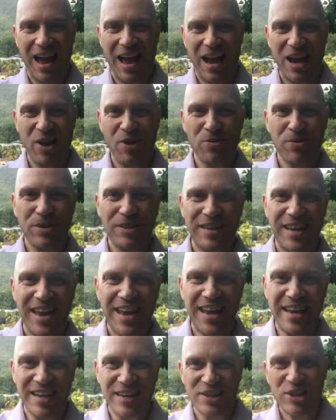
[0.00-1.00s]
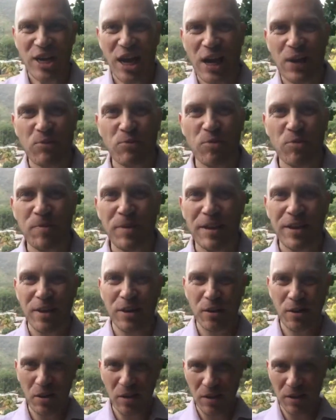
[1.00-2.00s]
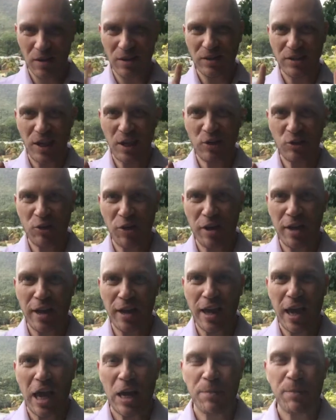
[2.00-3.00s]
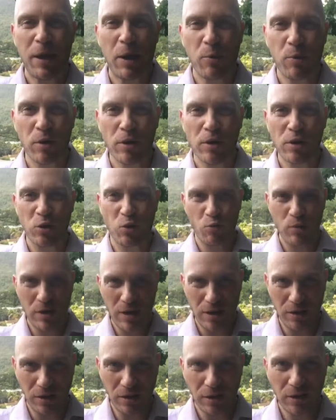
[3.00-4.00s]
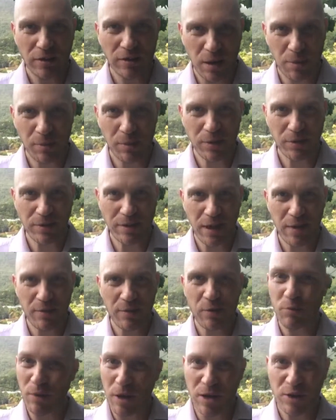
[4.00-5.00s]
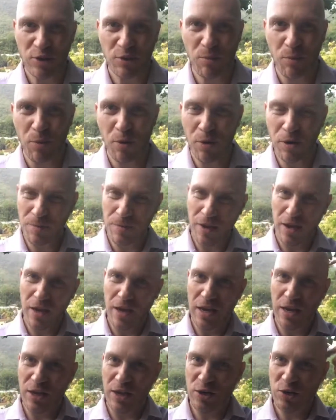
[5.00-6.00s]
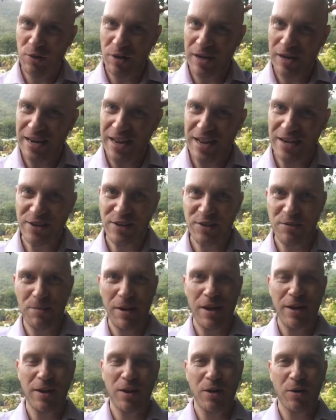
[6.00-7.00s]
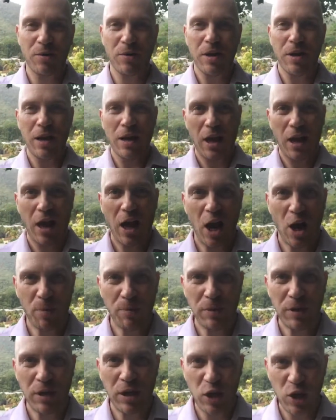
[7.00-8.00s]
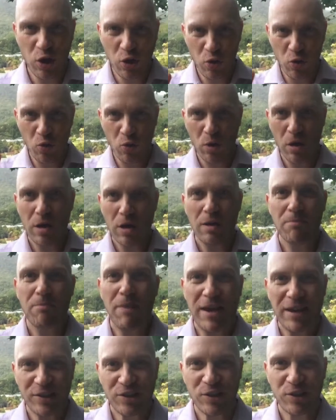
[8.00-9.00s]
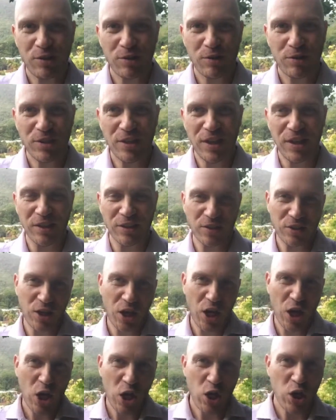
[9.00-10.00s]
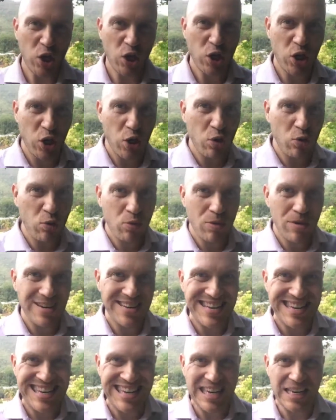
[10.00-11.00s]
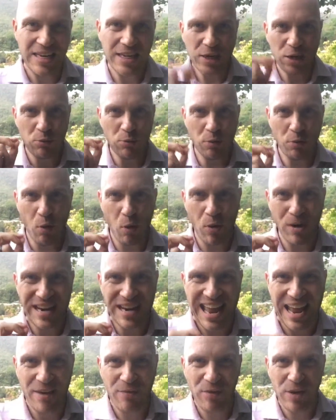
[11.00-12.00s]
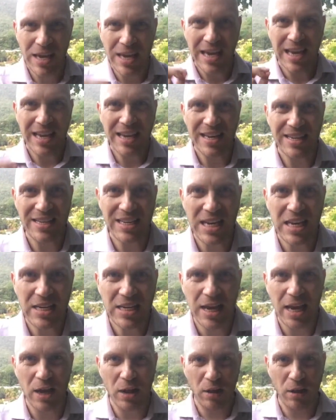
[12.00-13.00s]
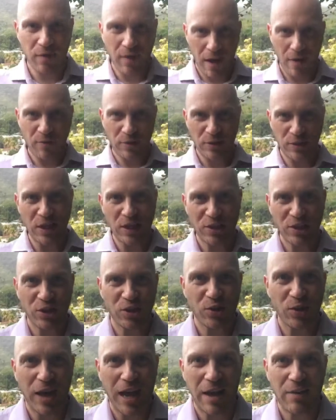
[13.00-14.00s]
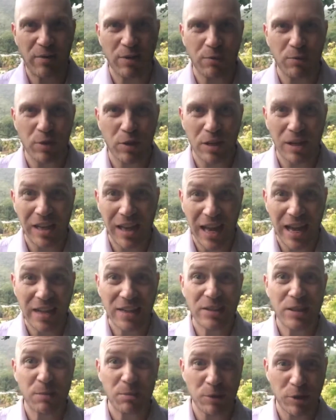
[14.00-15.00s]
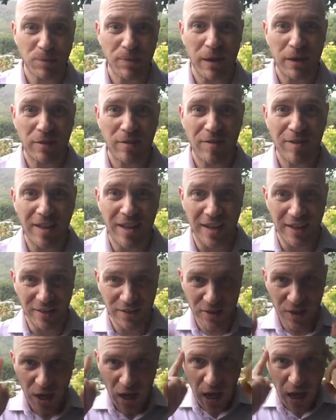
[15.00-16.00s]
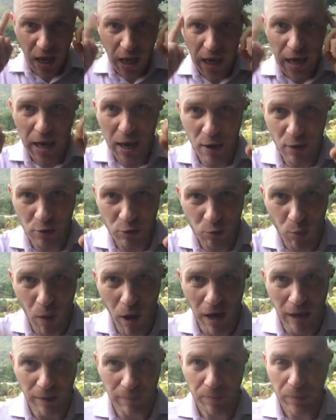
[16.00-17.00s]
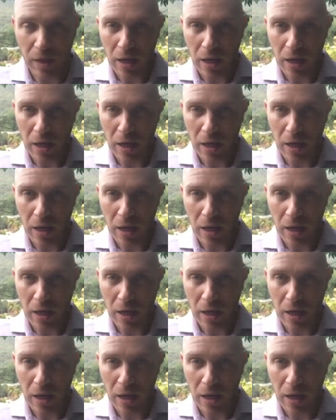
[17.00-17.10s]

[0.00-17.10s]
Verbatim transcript: Hello, good day. John Ruman here, Sales Training Academy. I work at The Real 007, Roger Moore, in Trinidad, Tobago, helping you master your sales. You need to record every detail of conversations you're having with clients and prospective clients. Here's why.